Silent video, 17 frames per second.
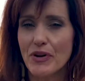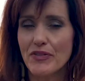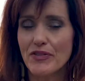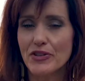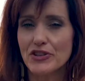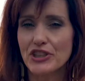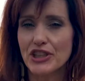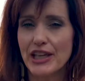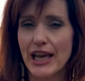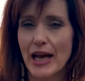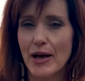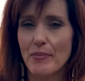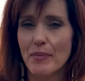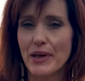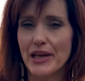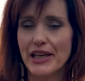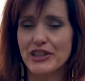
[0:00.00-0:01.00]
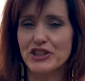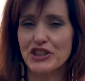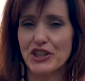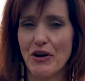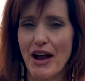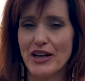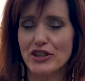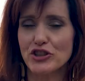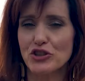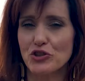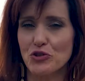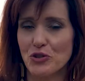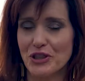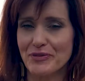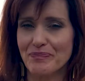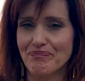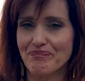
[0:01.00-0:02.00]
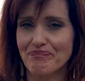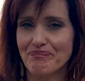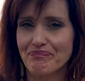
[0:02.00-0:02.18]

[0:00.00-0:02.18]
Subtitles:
Refugee Camp in Jerash, Jordan.